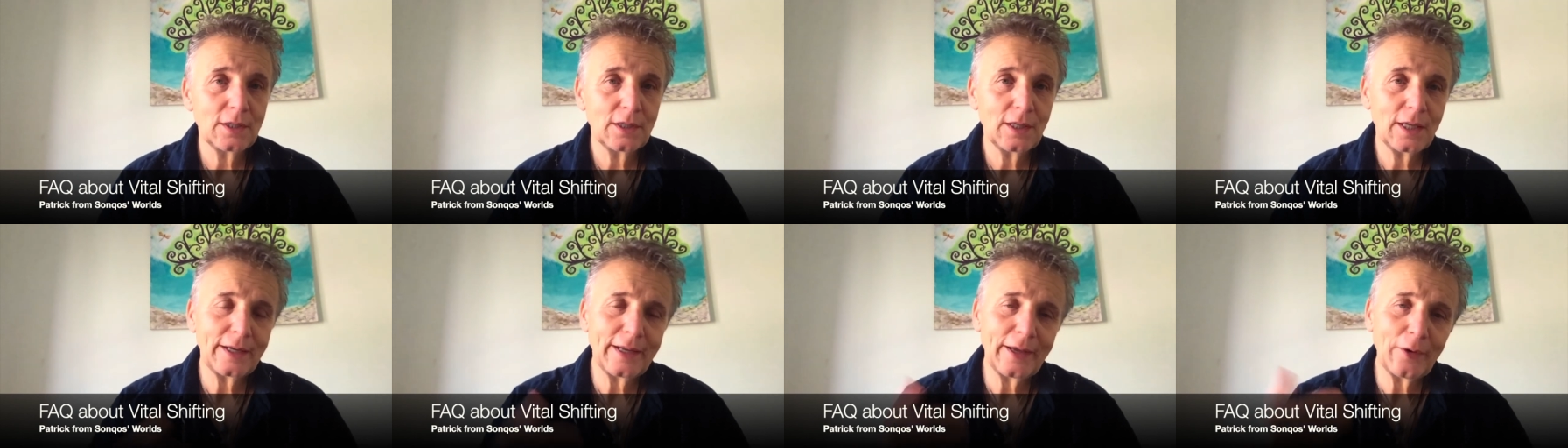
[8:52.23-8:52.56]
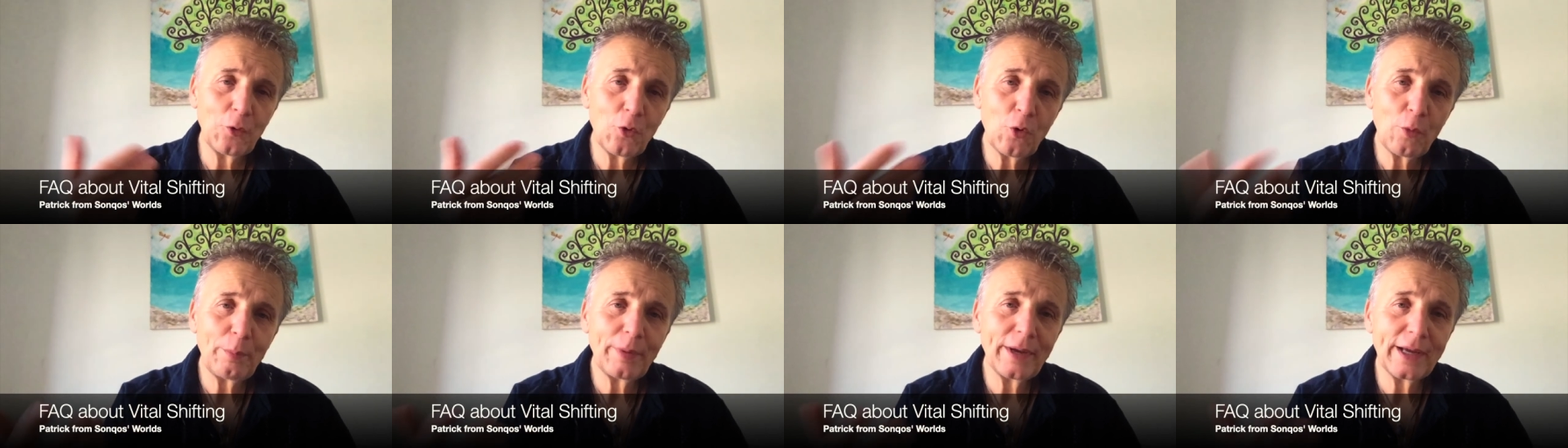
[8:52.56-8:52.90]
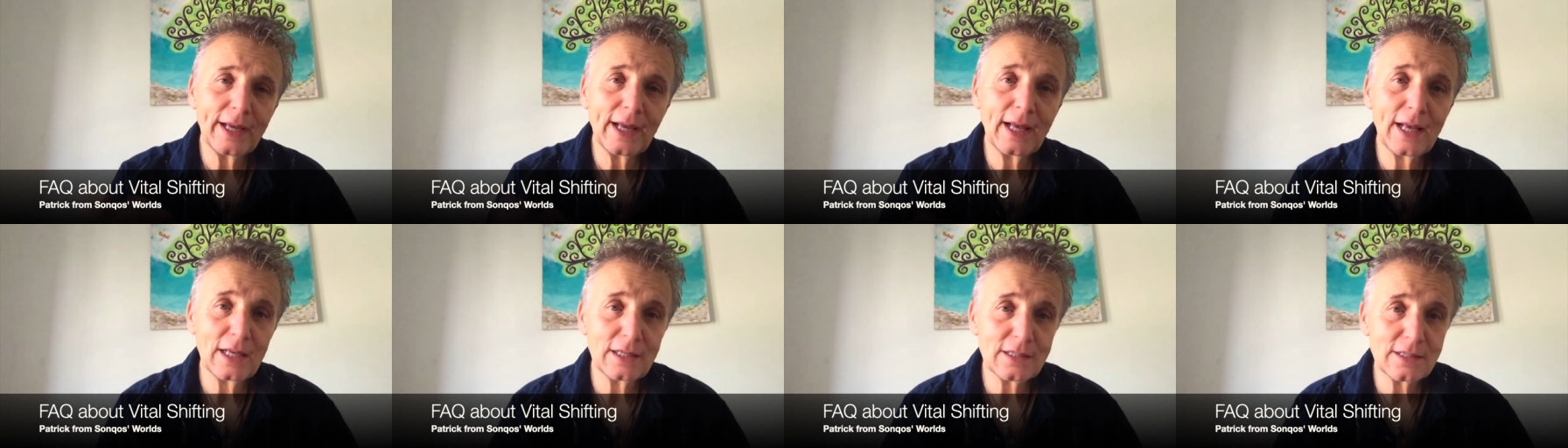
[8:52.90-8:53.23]
And I hope
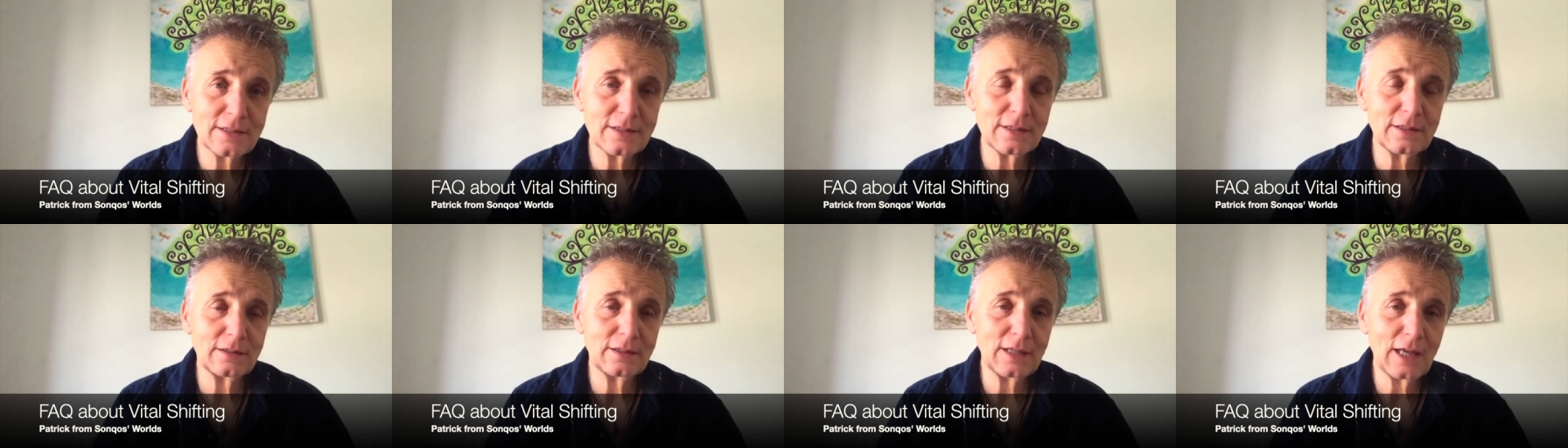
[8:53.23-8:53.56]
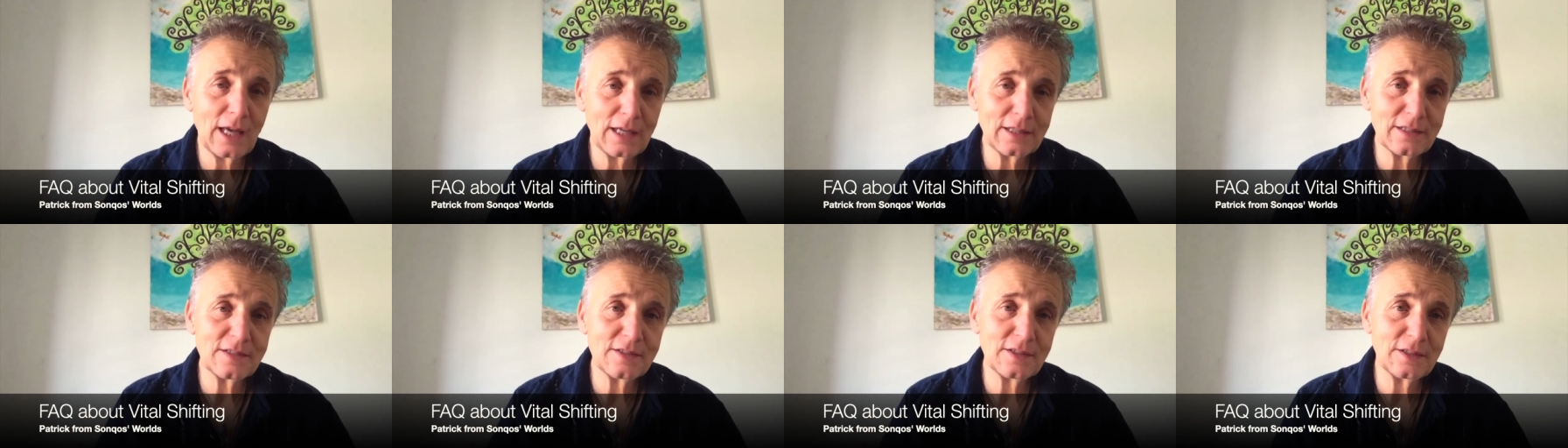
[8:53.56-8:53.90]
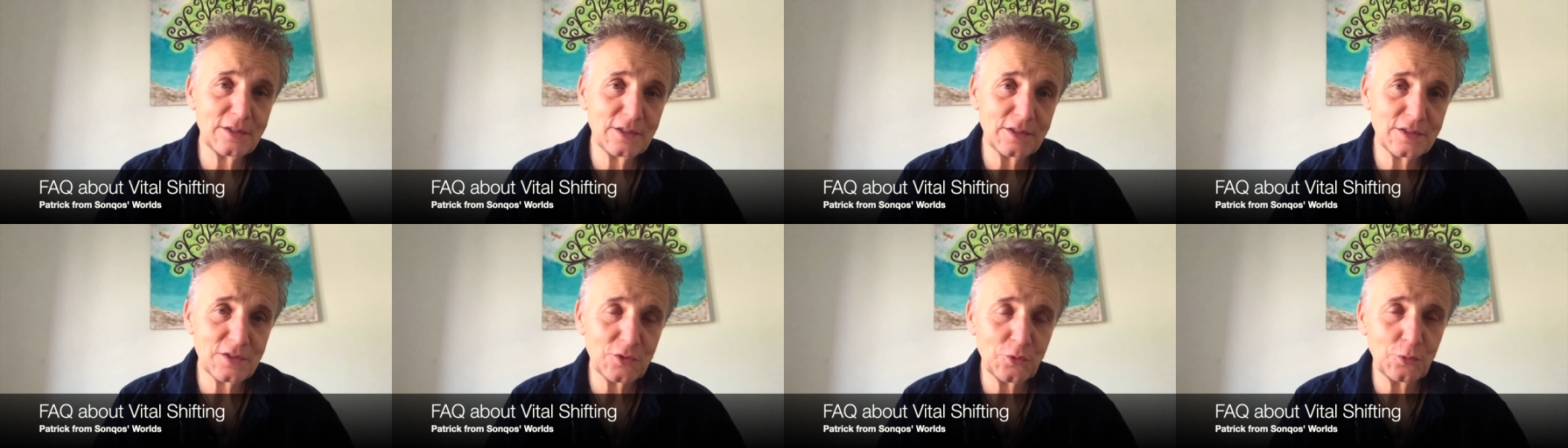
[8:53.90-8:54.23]
I asked, answer
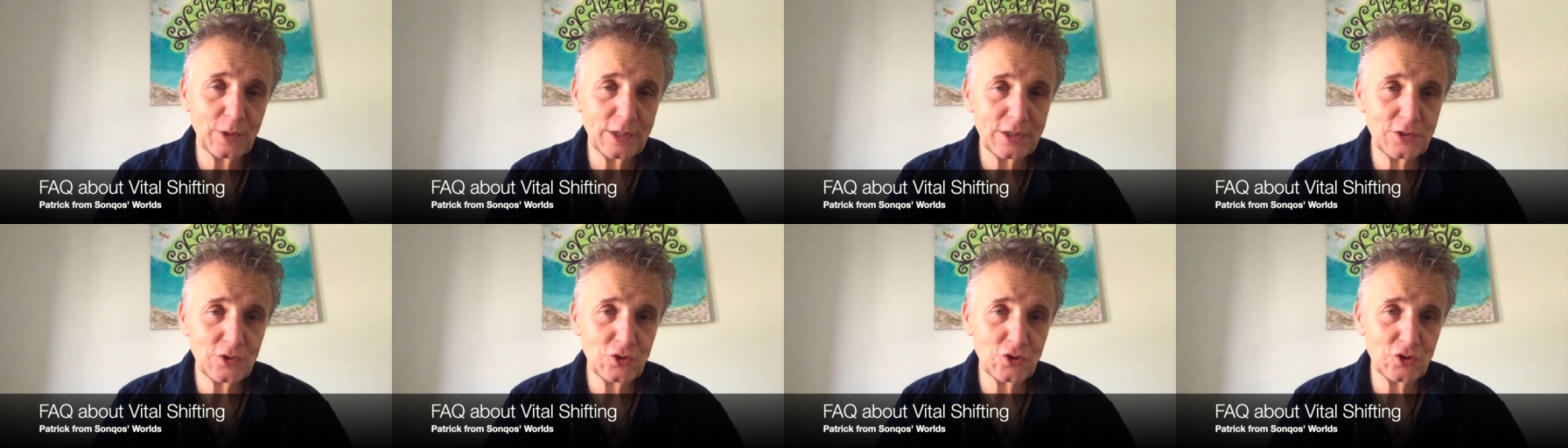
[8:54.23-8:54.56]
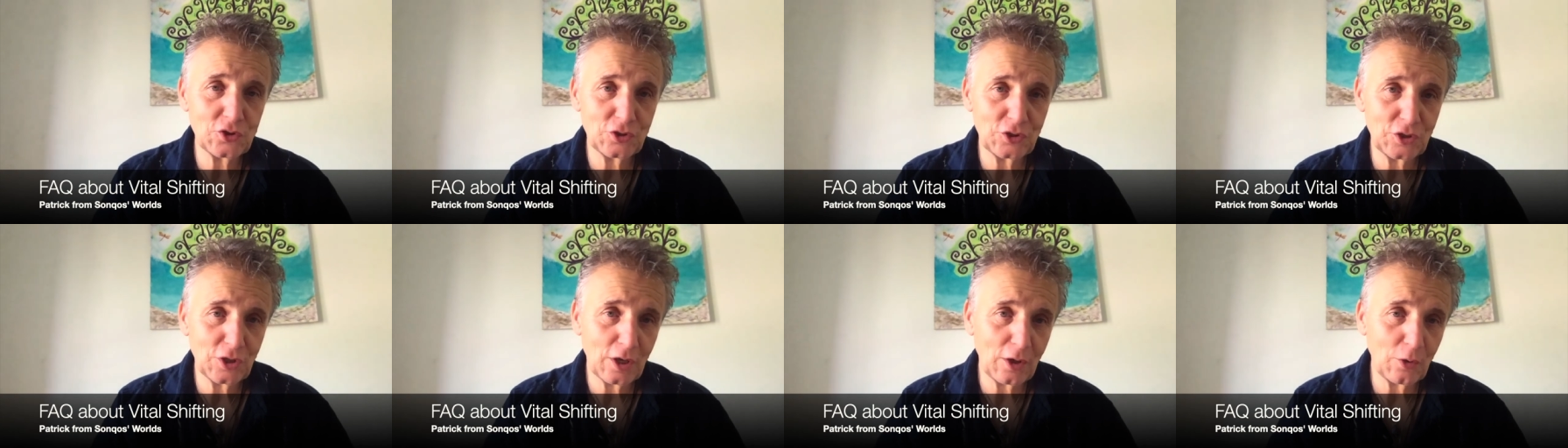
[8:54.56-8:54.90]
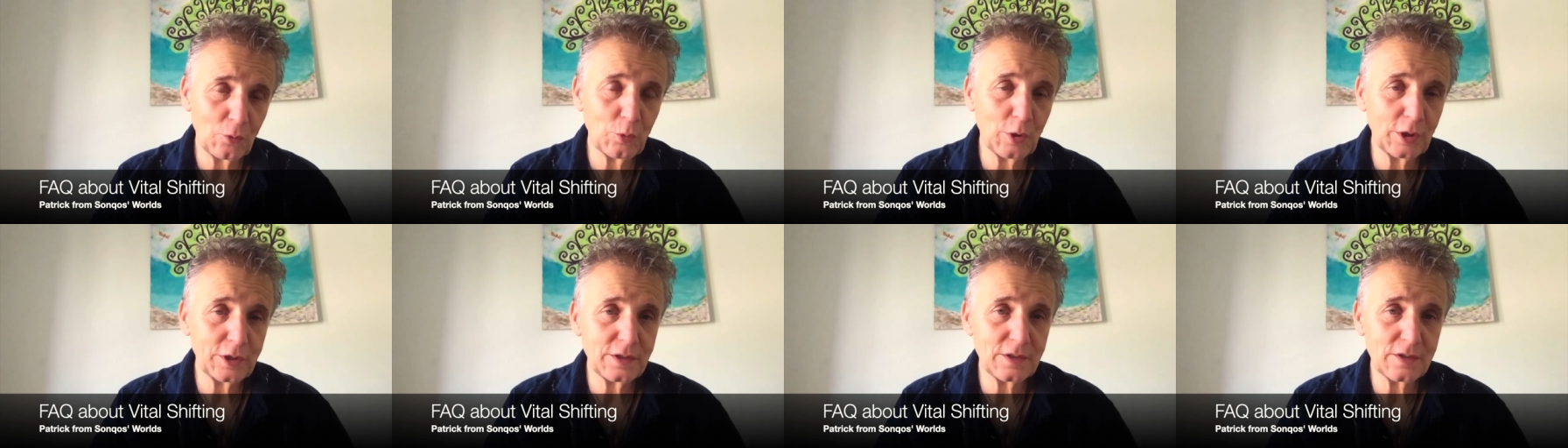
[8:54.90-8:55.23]
this question now.
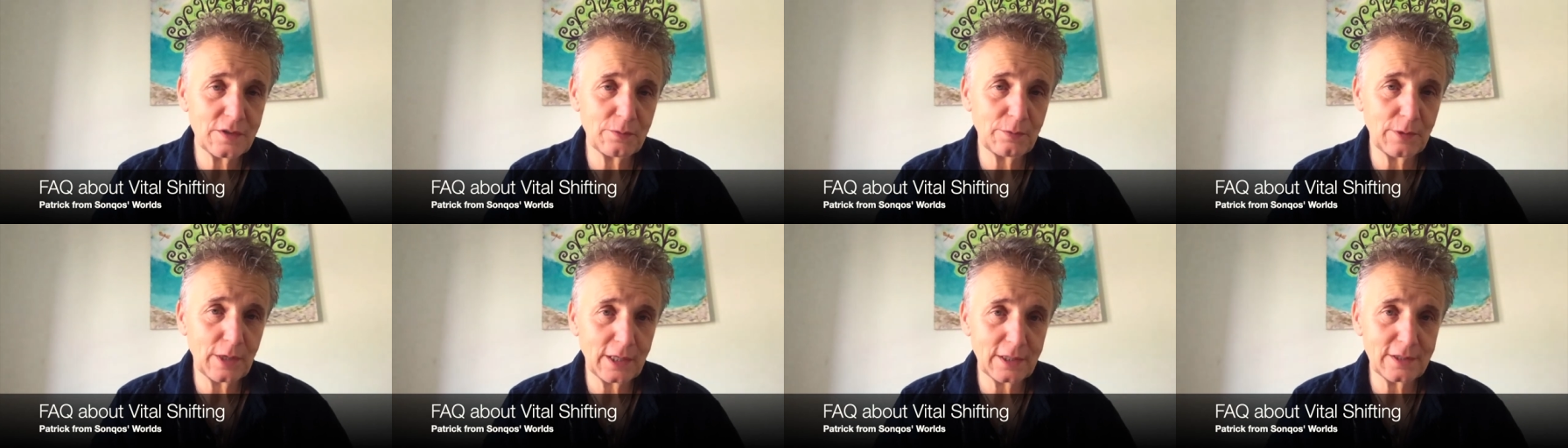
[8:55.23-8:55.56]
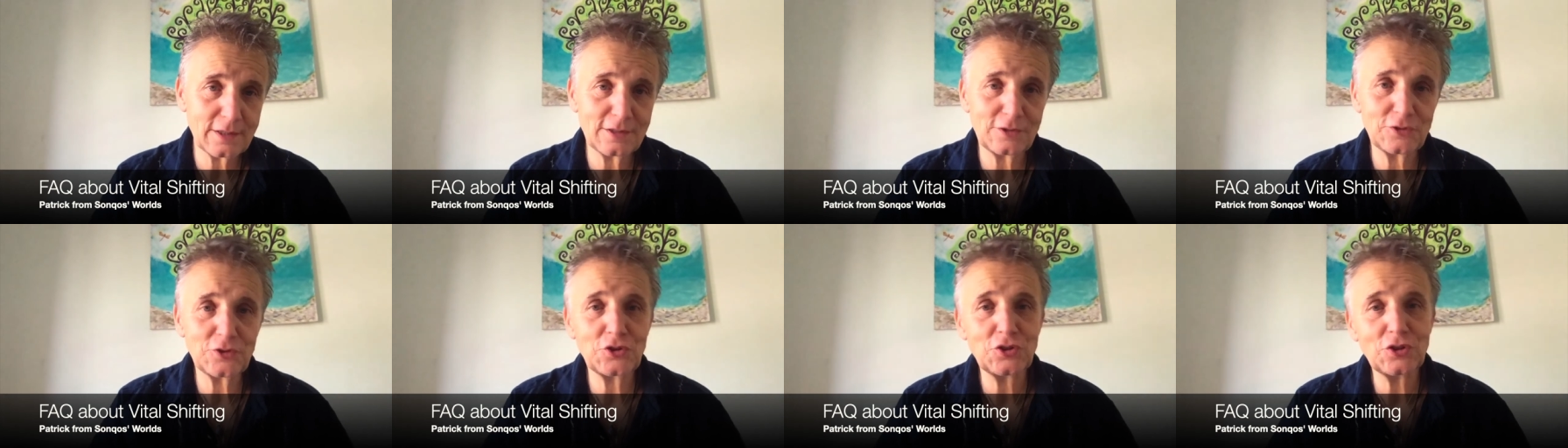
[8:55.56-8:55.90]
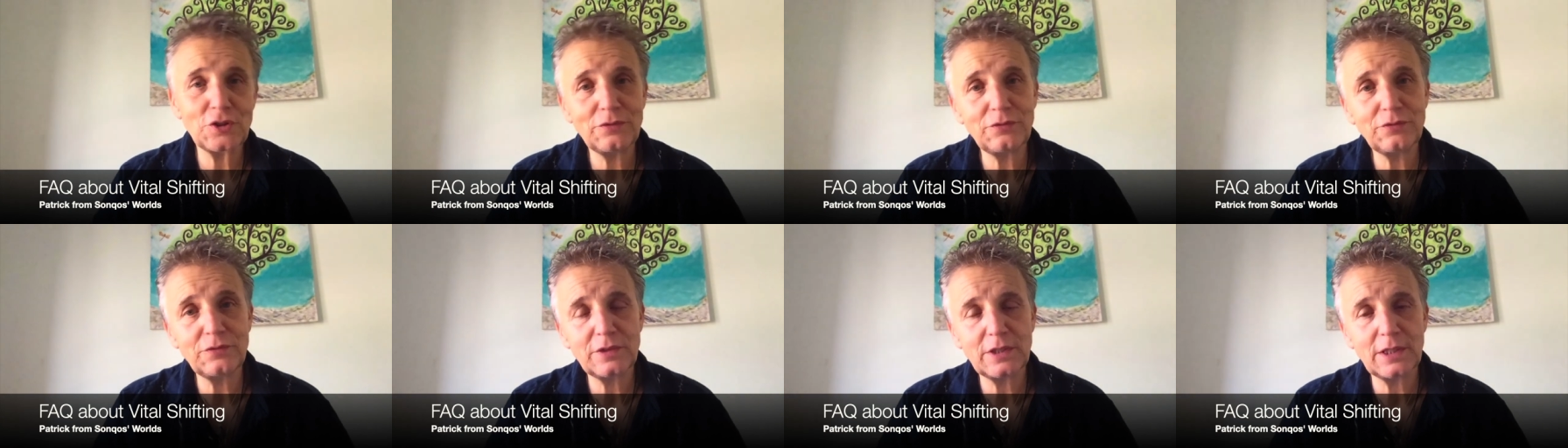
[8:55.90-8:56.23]
What is vital
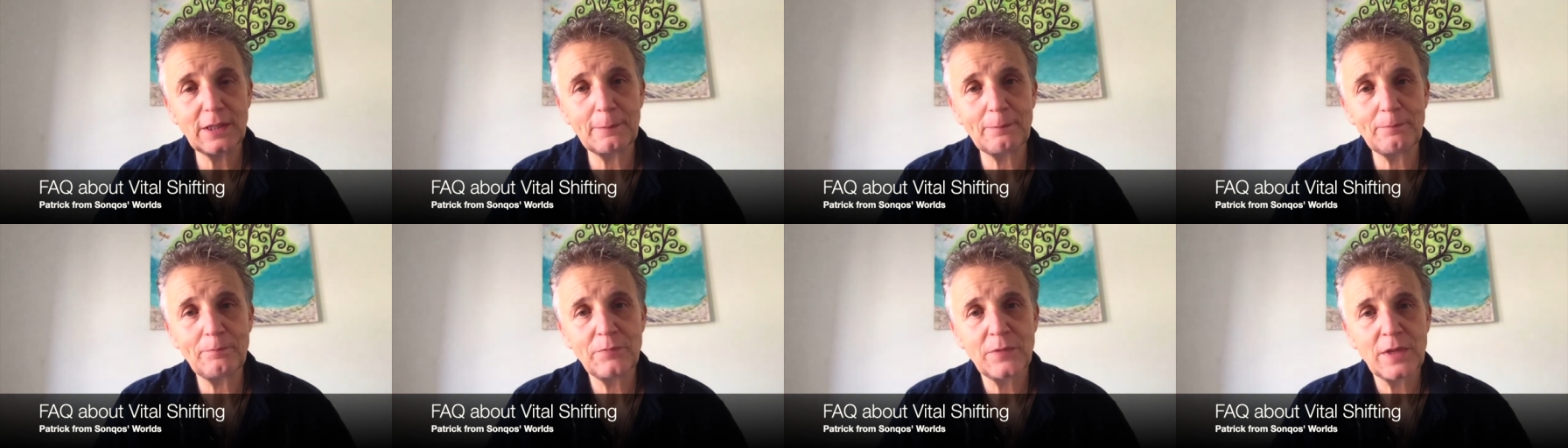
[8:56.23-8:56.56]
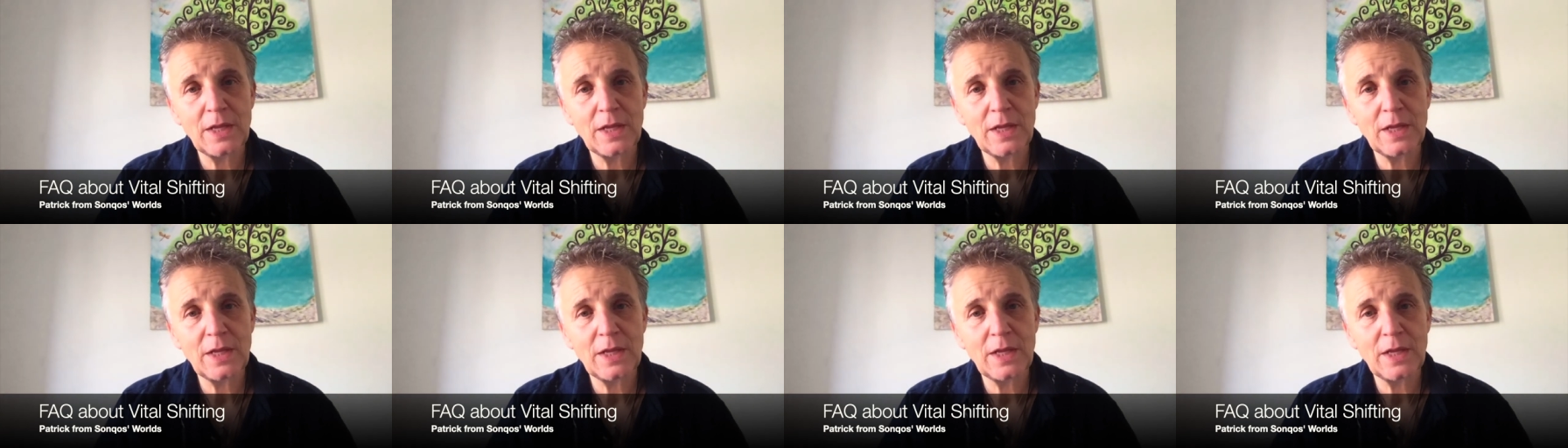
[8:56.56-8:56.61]
shifting?